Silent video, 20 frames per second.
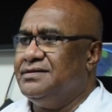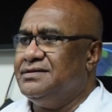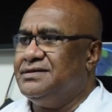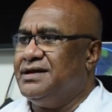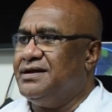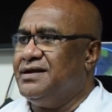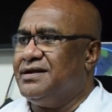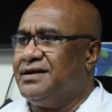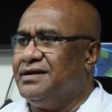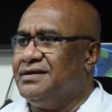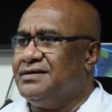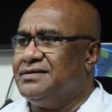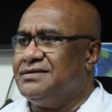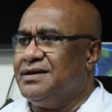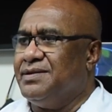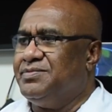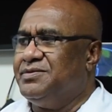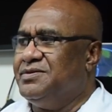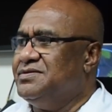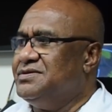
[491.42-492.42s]

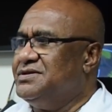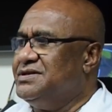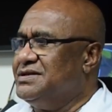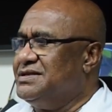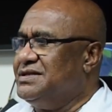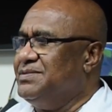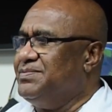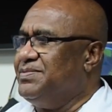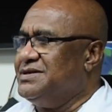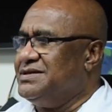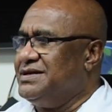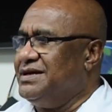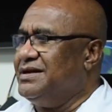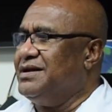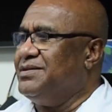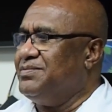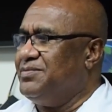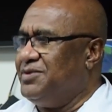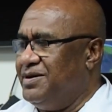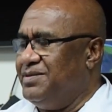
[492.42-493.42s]
generates up to
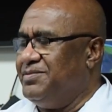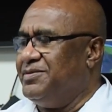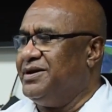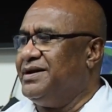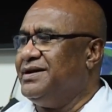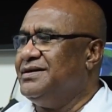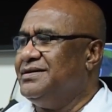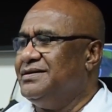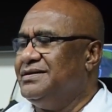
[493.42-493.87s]
60% employment. Eh?